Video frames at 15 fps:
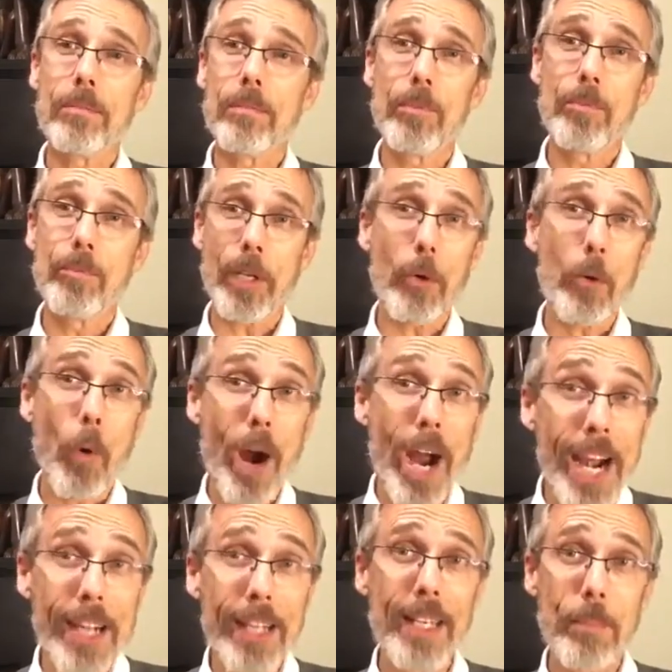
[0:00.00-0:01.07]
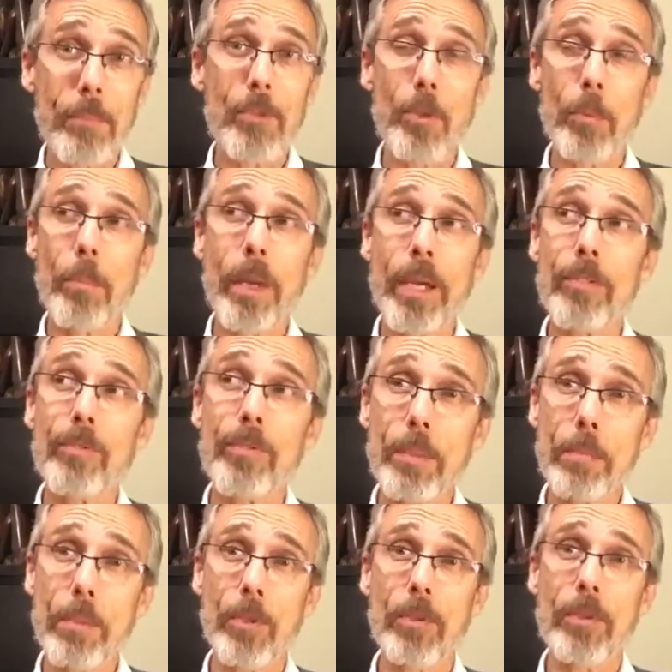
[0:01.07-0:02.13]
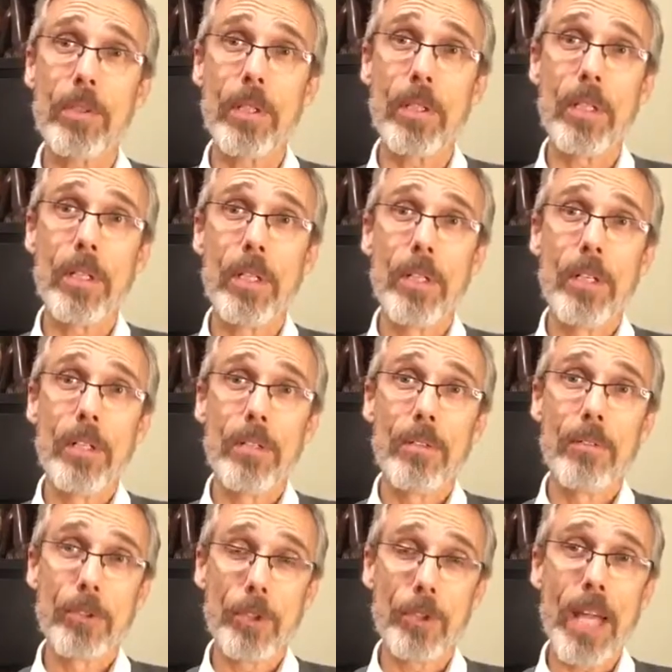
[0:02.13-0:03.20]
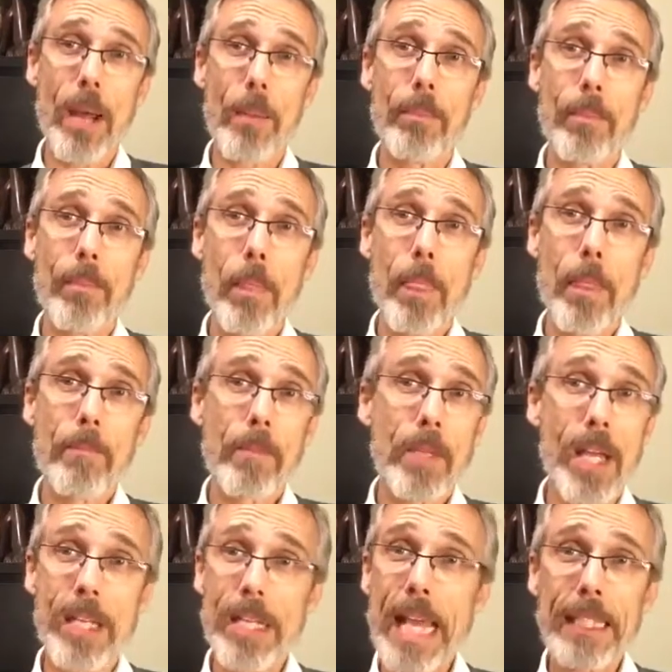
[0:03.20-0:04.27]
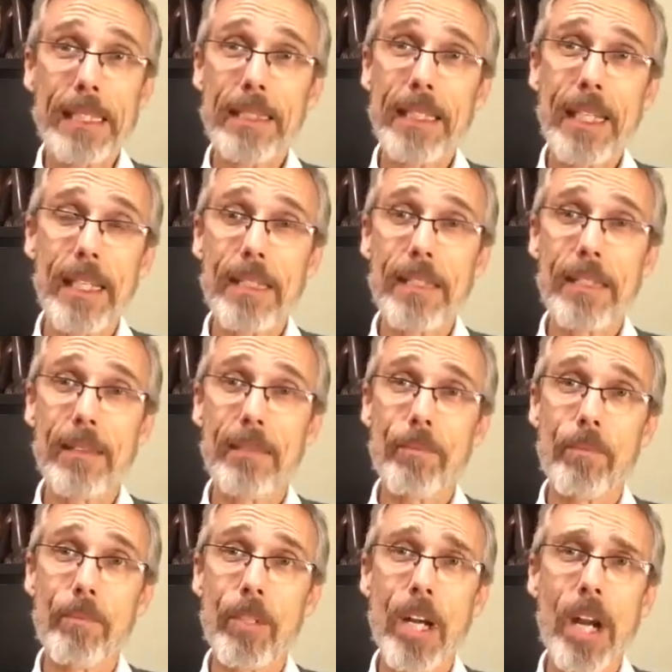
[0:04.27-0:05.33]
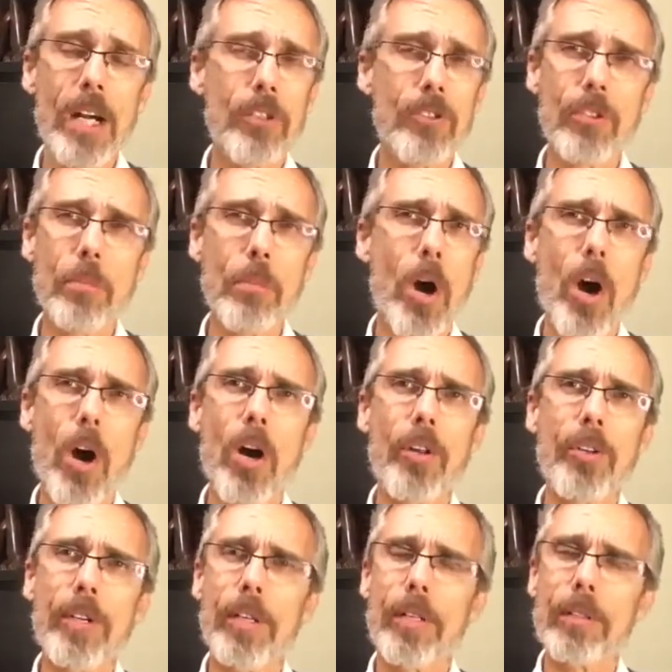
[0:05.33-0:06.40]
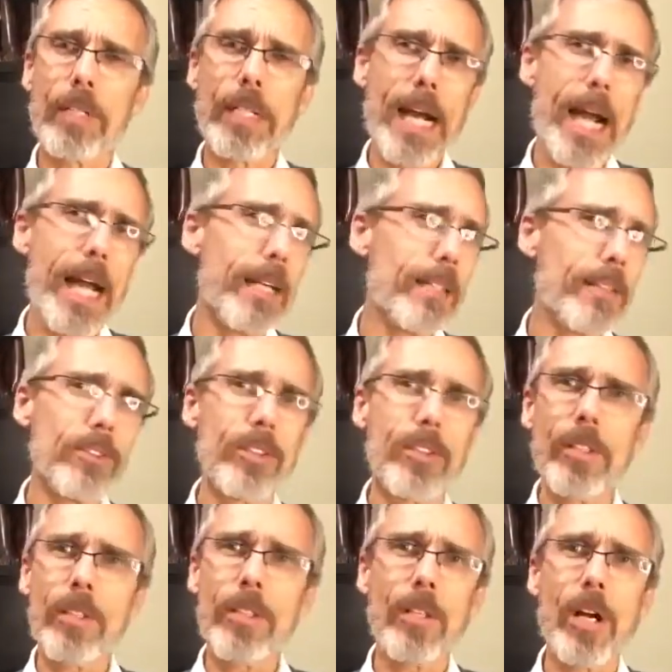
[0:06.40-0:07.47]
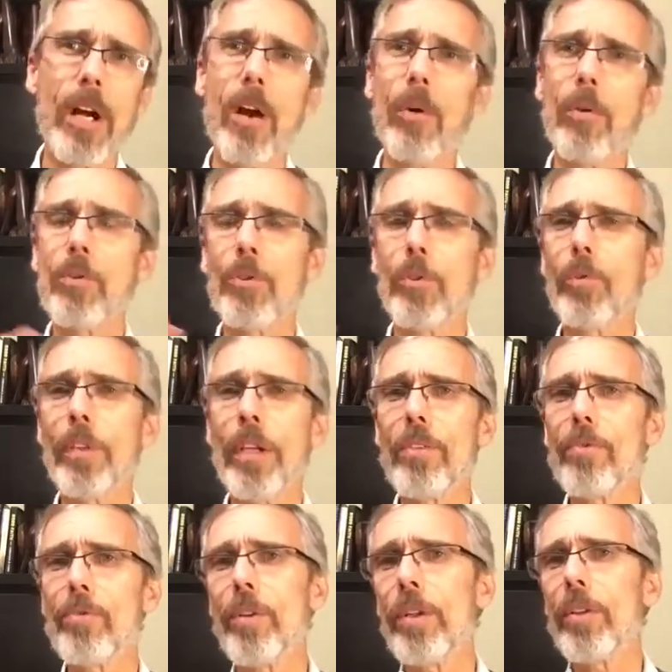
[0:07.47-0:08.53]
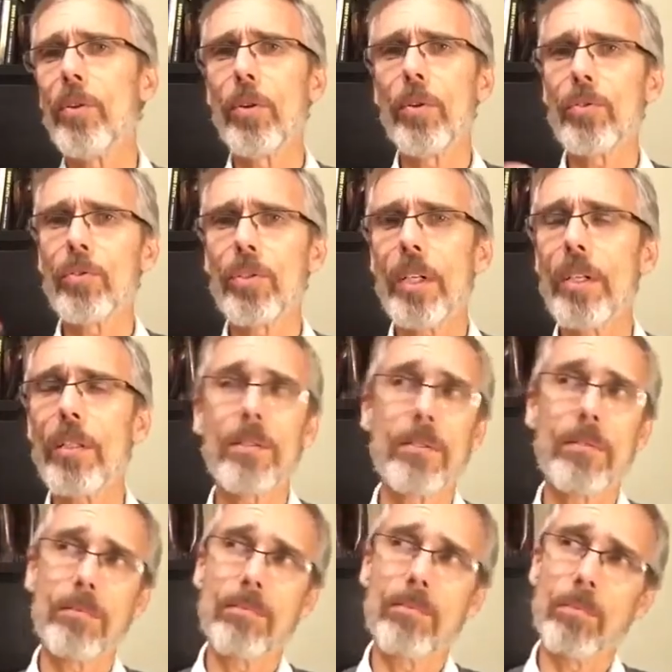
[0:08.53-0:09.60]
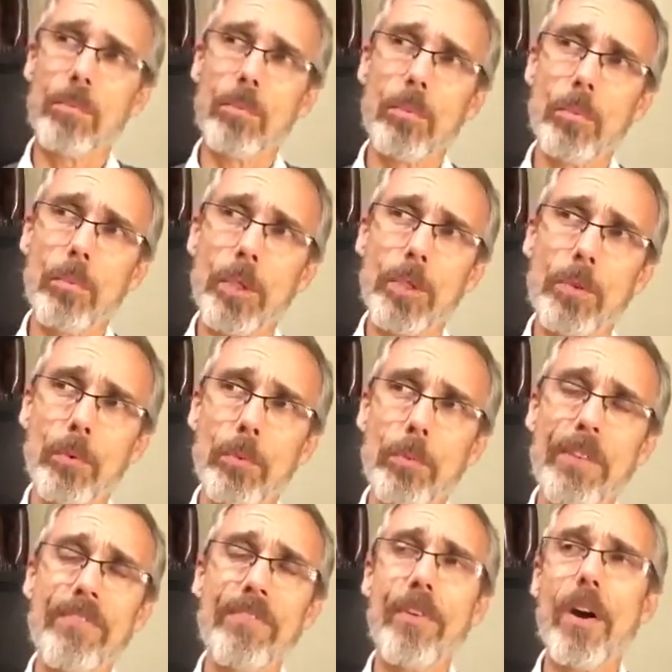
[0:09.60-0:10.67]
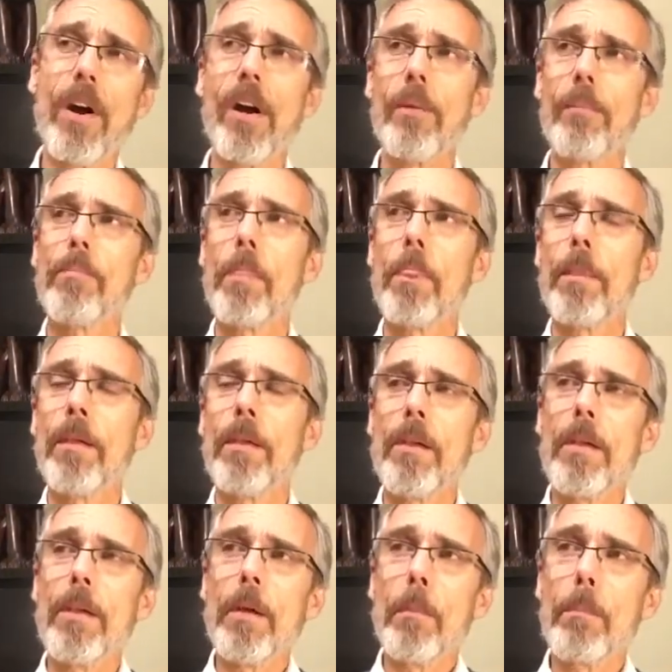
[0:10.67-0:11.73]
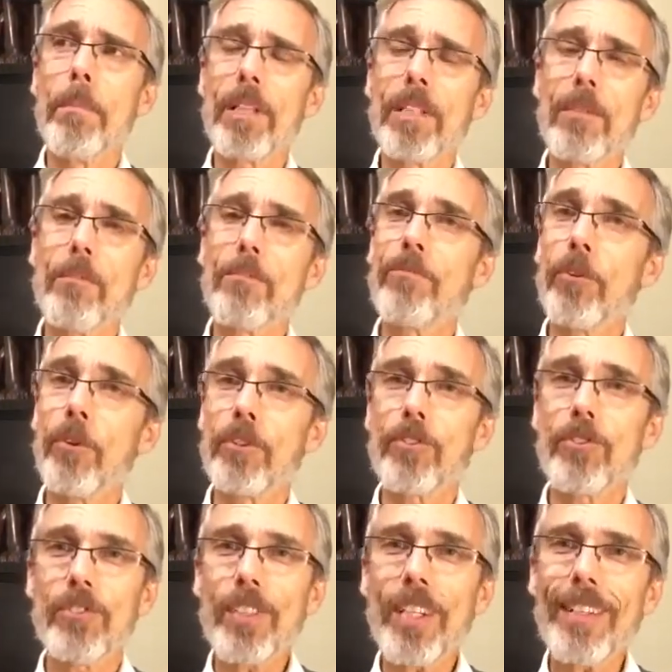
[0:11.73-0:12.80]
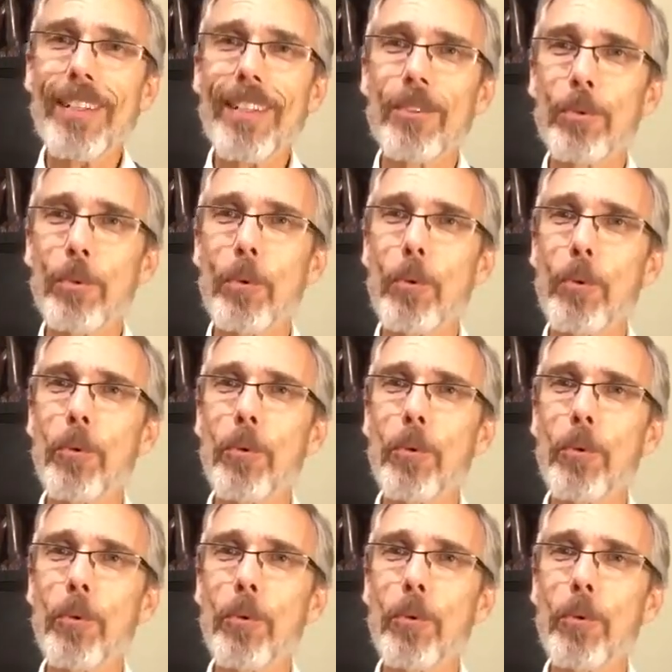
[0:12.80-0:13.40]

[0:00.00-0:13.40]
require them to pay tribute to them. And that's it. There are some other guidance here. How should they treat those cities which will be far? But for cities who